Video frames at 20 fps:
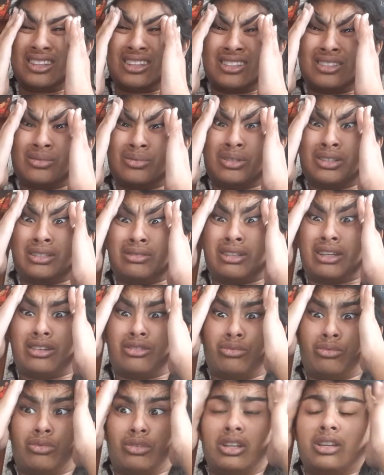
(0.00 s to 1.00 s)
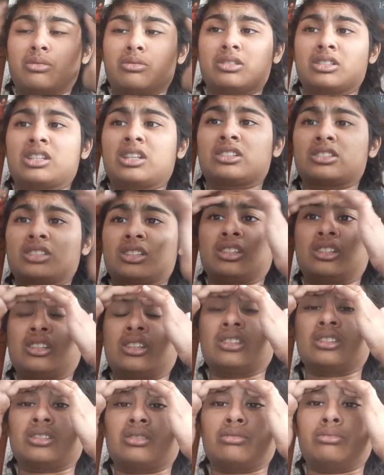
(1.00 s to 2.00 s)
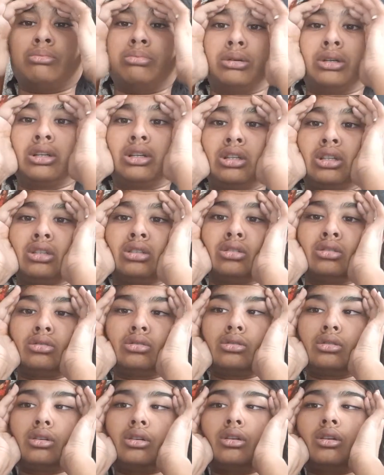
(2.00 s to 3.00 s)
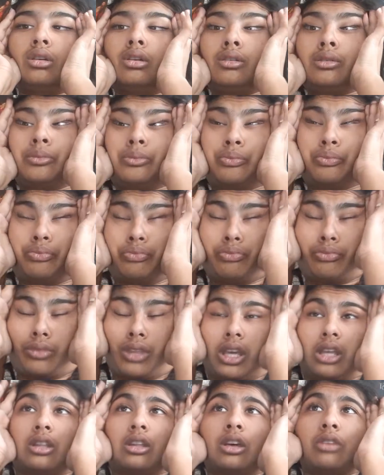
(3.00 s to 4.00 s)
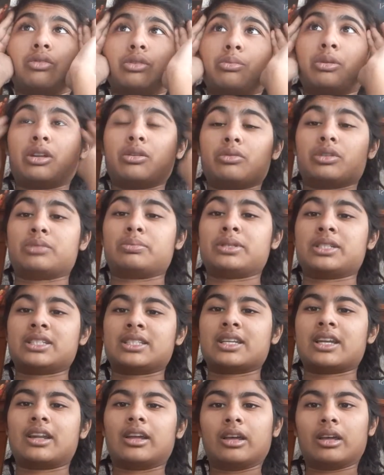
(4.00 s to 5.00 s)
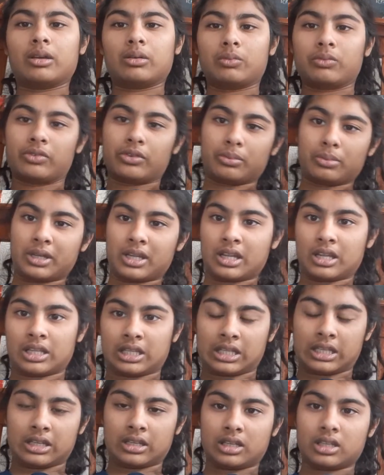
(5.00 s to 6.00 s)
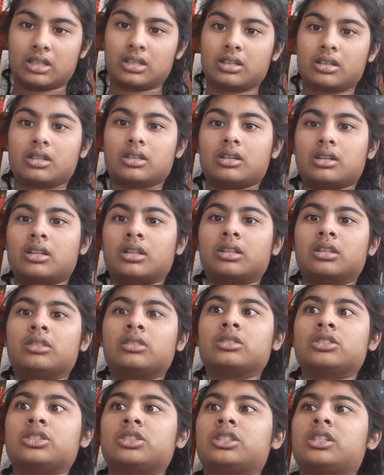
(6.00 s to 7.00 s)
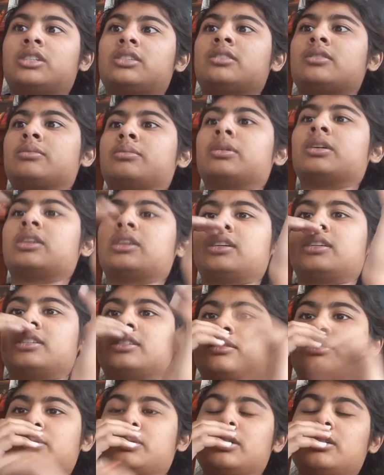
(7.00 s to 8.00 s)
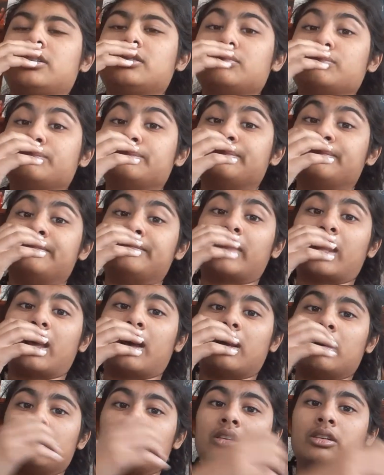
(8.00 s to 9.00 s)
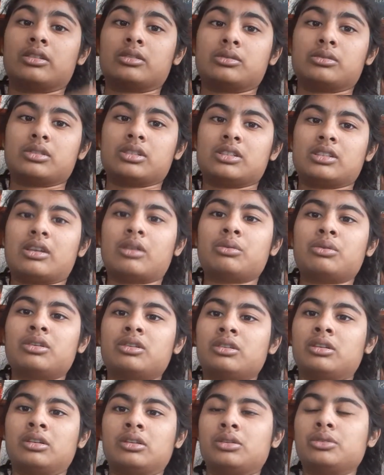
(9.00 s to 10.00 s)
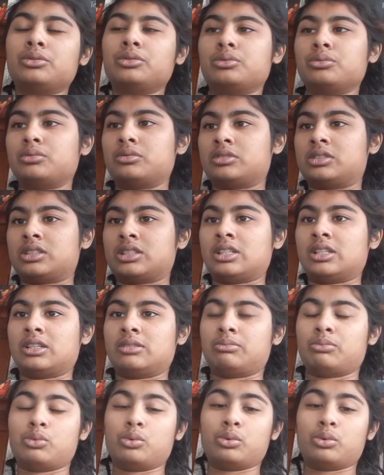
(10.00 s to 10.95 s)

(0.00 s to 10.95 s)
that's when, like, Woody was actually jealous of Buzz. And everybody was pissed at him for being, like, a little shit to Buzz, but I don't know. That would include Wheezy.